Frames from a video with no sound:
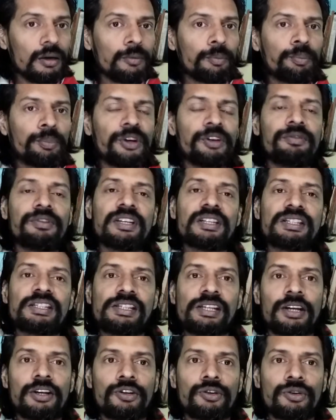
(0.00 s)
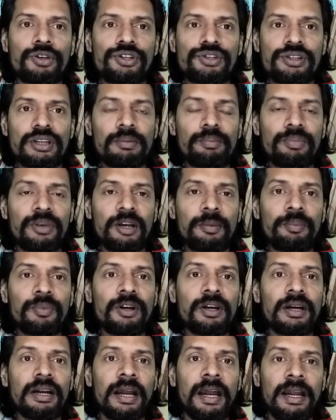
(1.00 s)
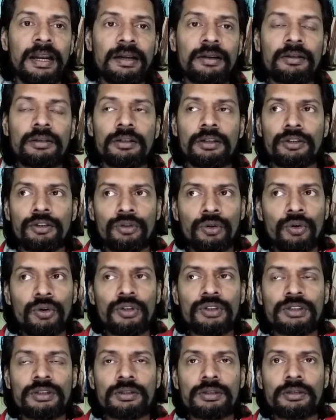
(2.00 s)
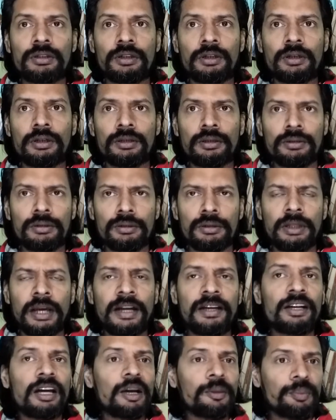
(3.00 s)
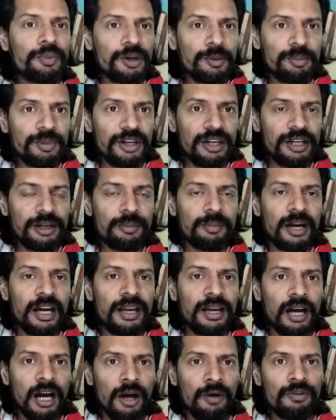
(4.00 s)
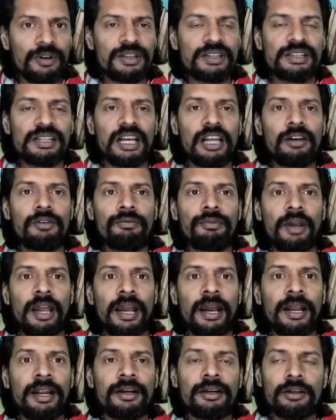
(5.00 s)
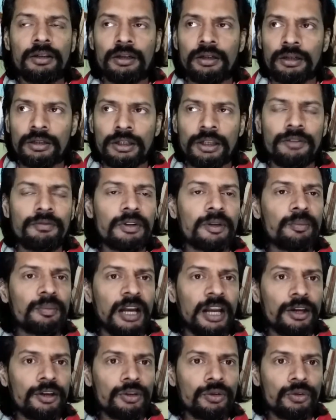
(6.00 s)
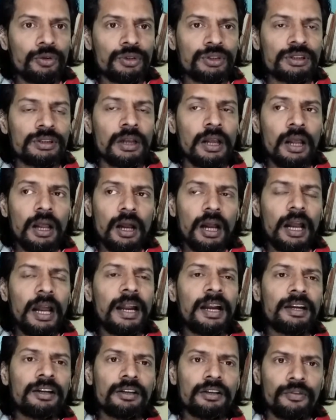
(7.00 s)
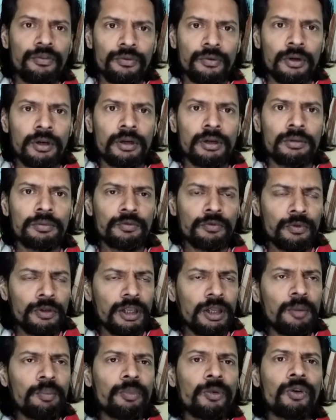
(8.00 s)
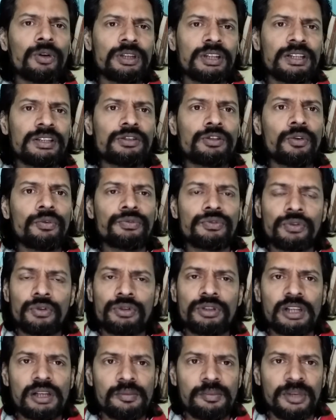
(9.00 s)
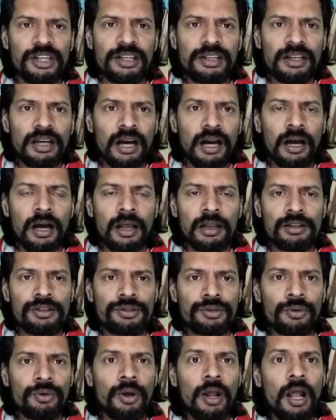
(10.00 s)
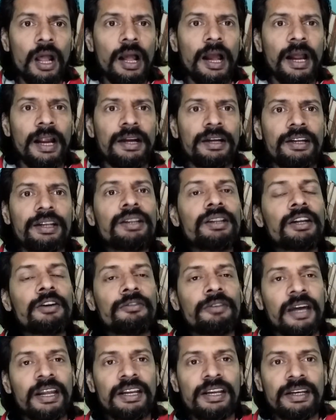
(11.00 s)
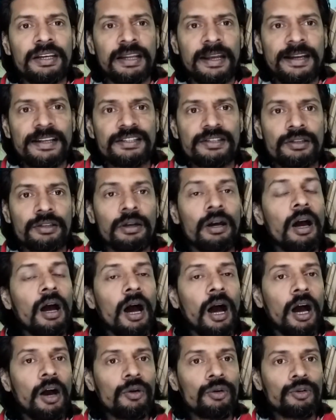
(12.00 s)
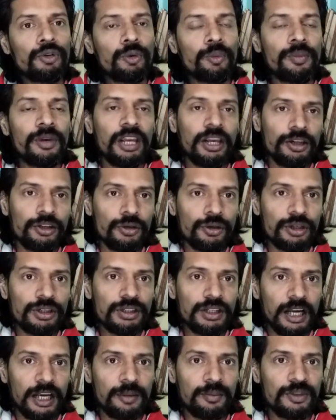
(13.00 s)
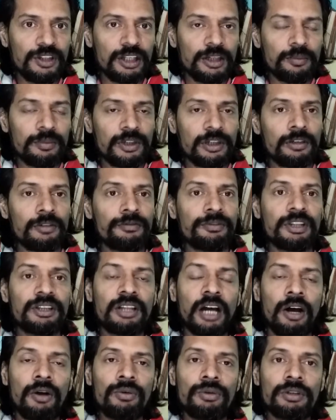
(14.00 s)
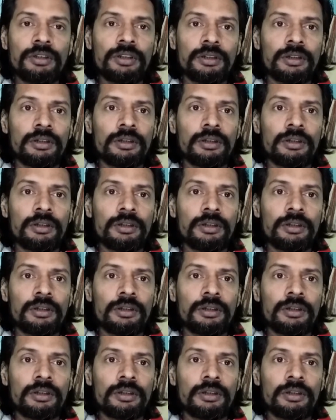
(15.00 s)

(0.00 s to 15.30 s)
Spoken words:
previous year question paper and notes that are prepared by ourselves and given by notes, and importance of social media also. And in the very next, how to make your timetable without